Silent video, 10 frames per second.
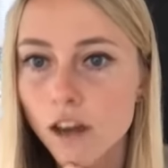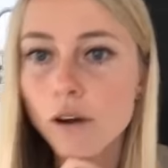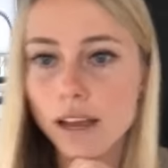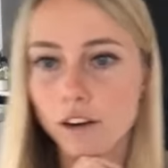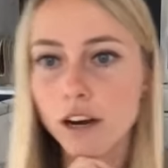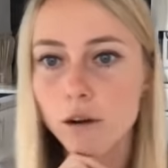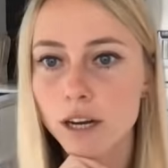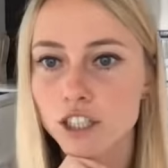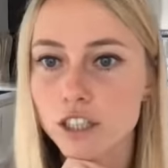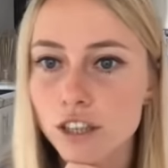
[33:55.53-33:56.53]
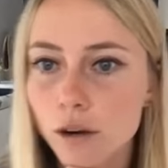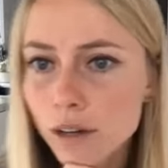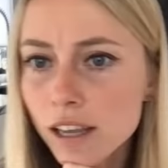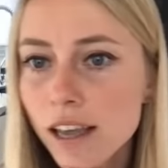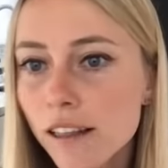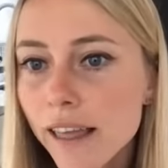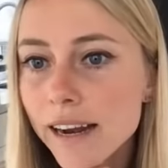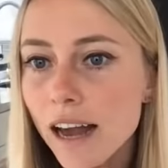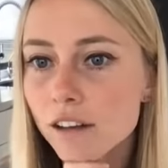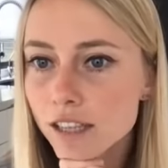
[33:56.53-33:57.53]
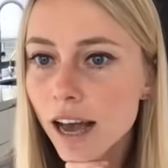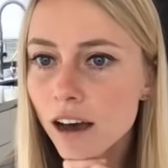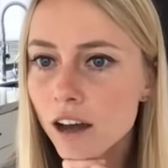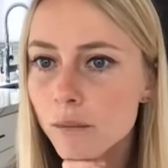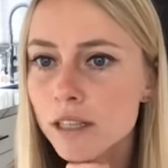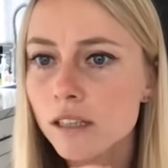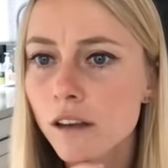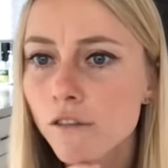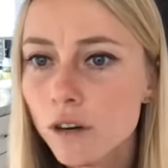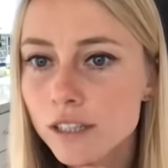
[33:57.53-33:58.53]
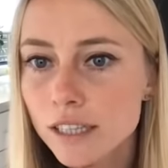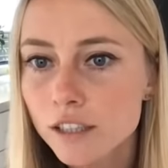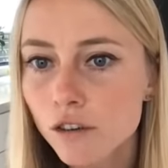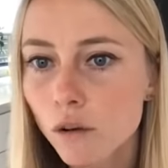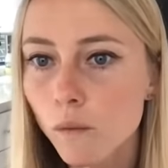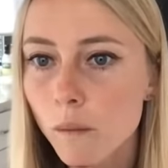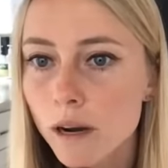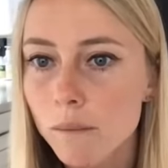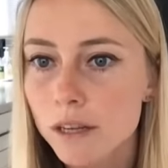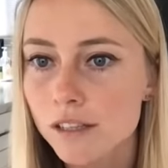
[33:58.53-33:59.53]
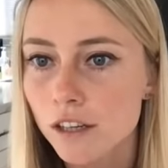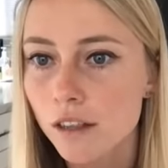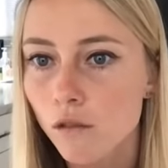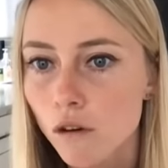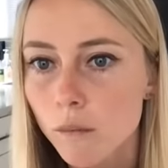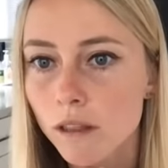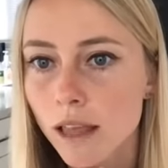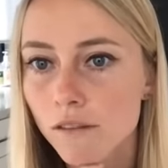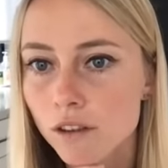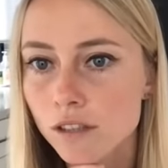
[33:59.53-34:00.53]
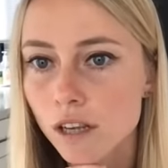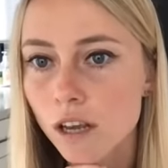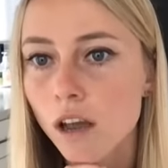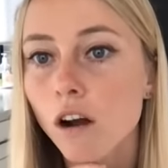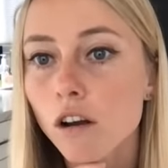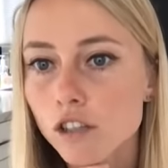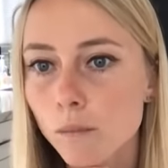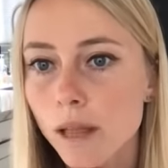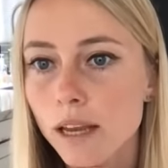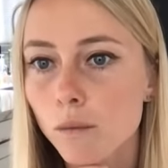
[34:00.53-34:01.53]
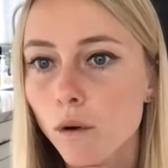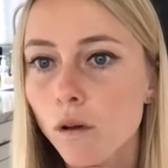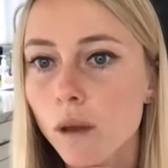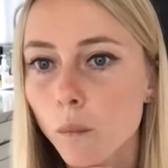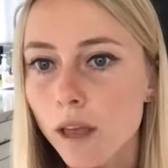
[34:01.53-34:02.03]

Okay, great question. So, Lighthouse. Hi, Autumn. As a 46 year old woman, I'm concerned that hormone levels are also playing a role in